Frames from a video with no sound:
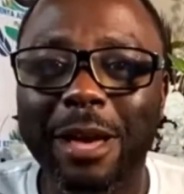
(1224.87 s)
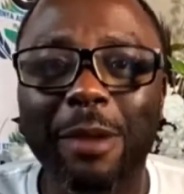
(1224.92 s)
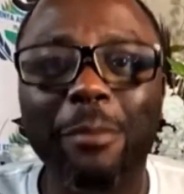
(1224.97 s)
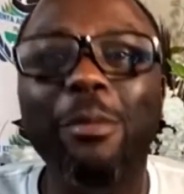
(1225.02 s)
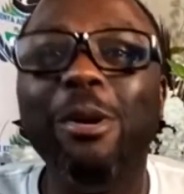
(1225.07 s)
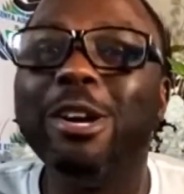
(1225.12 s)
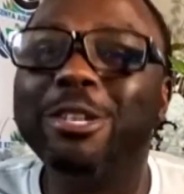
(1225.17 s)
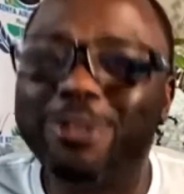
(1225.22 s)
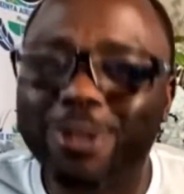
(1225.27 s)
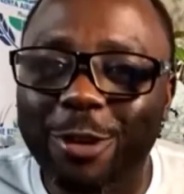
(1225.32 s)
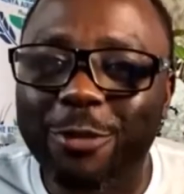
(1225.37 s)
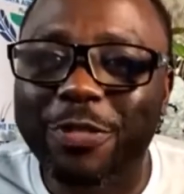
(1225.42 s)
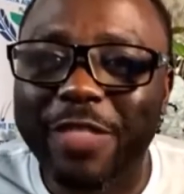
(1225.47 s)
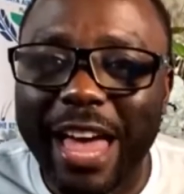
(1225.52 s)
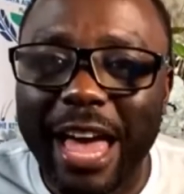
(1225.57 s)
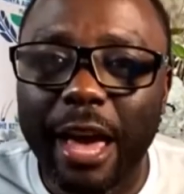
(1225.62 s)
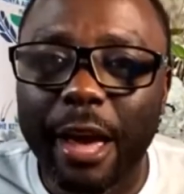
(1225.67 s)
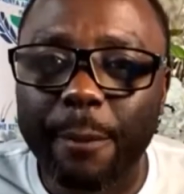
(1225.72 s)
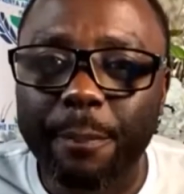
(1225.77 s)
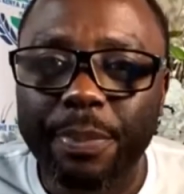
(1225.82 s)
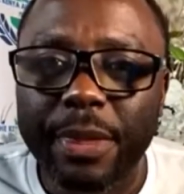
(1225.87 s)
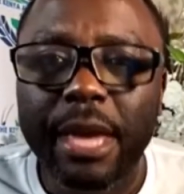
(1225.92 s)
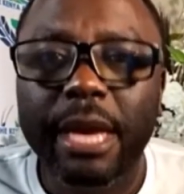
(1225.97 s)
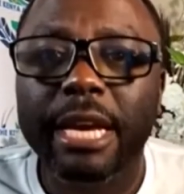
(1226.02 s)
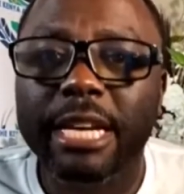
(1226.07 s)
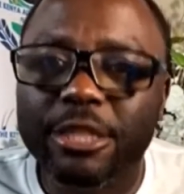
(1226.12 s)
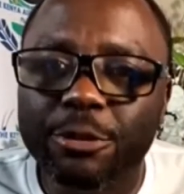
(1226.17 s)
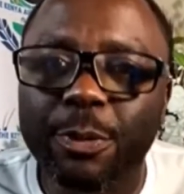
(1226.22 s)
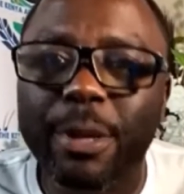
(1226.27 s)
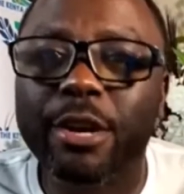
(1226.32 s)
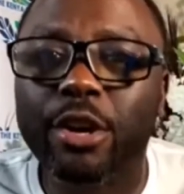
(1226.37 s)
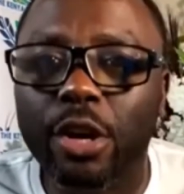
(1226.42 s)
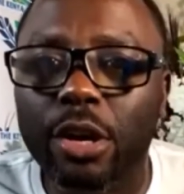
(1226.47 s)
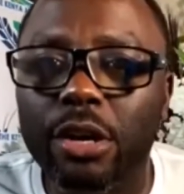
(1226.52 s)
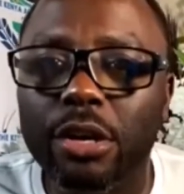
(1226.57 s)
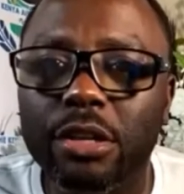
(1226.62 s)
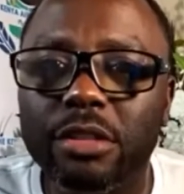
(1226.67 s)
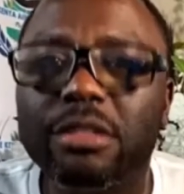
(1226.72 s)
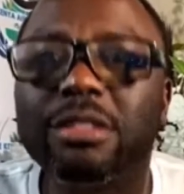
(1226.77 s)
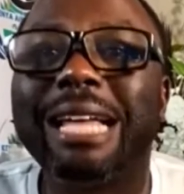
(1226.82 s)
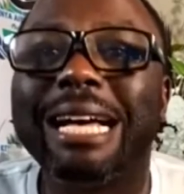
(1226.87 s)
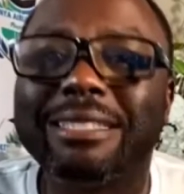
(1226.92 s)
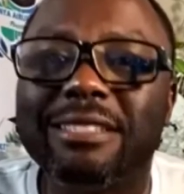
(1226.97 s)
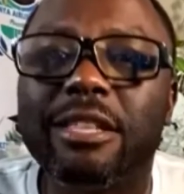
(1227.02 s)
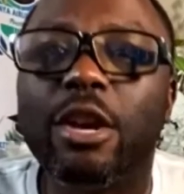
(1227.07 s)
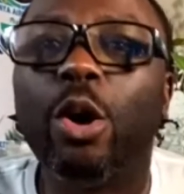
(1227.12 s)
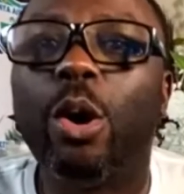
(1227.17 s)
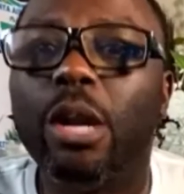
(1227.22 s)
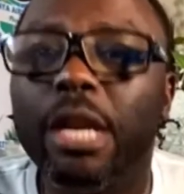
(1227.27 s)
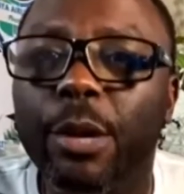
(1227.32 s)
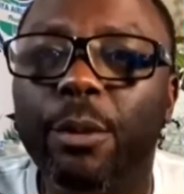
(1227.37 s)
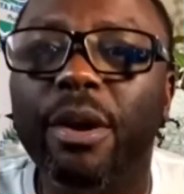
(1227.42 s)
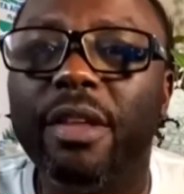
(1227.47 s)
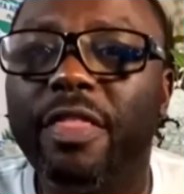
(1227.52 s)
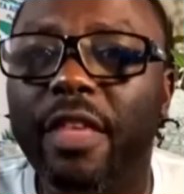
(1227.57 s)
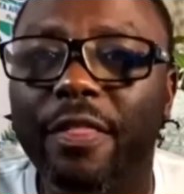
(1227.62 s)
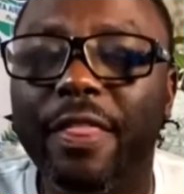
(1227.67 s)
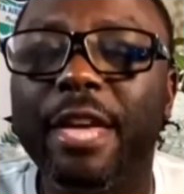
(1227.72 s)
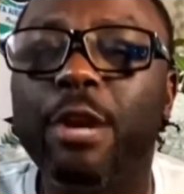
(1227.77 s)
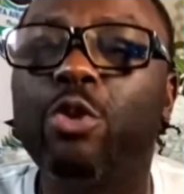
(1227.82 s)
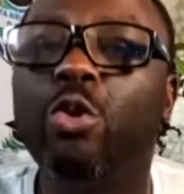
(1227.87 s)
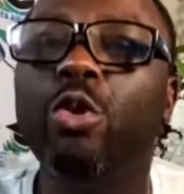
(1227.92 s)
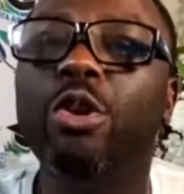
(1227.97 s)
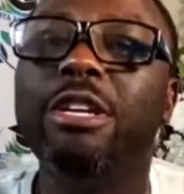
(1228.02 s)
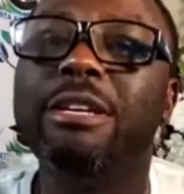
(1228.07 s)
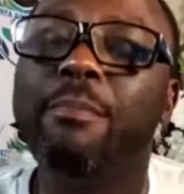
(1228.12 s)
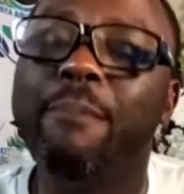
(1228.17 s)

Most of them, it's because that's the only way that they could